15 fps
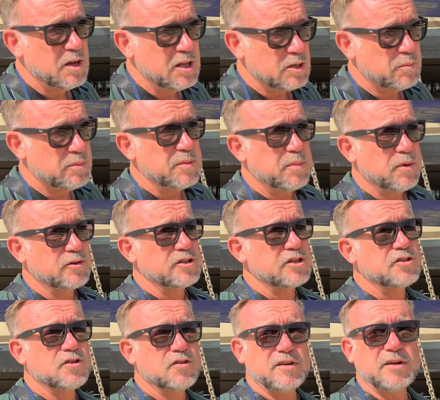the pre-purchase
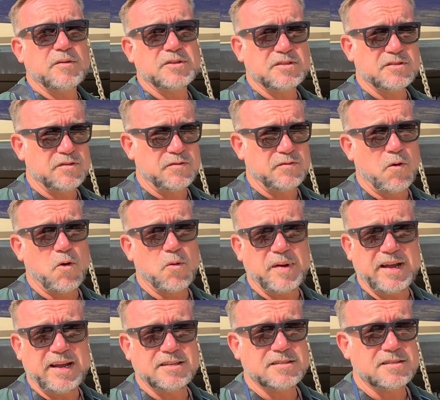survey, which is four
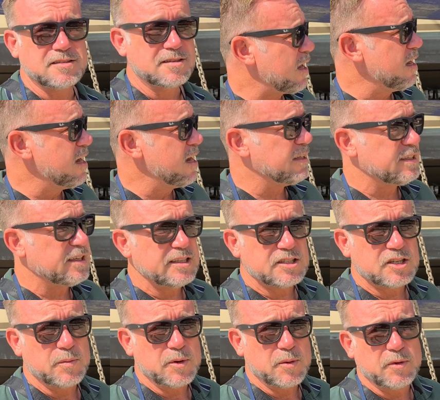pages. Uh, he's
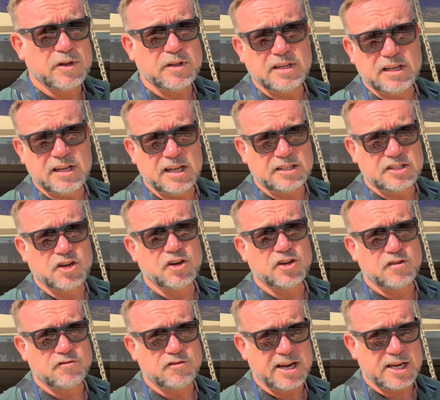coming up with a ton
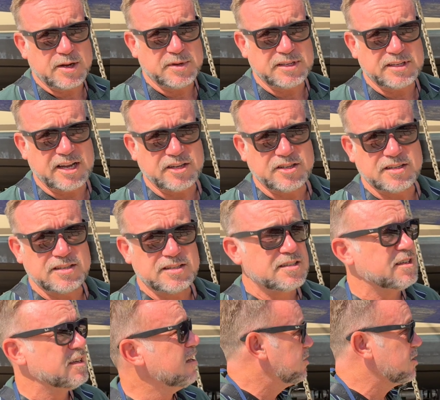of recommendations,
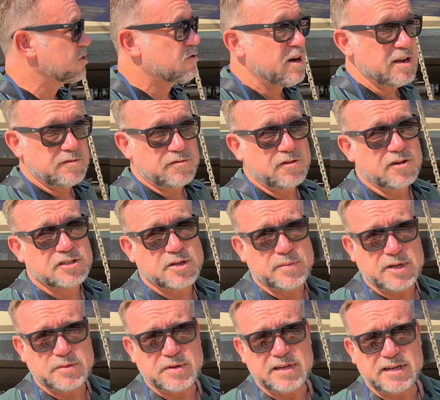which is great for us. It
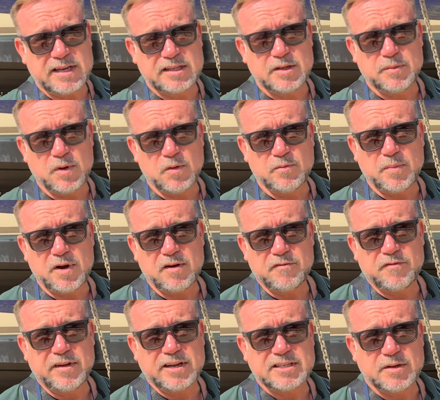means we can get the boat part
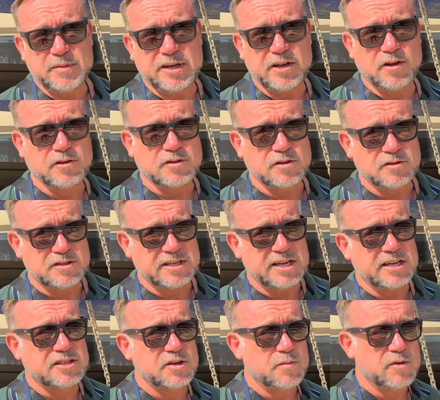fixed, and we can also
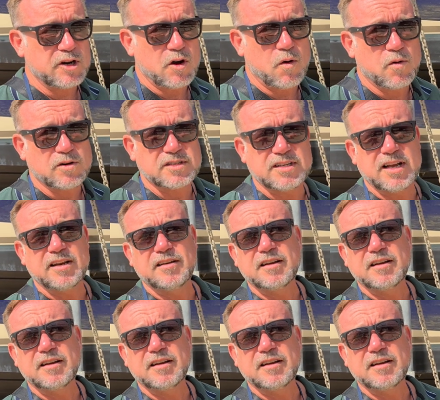seek some recourse then.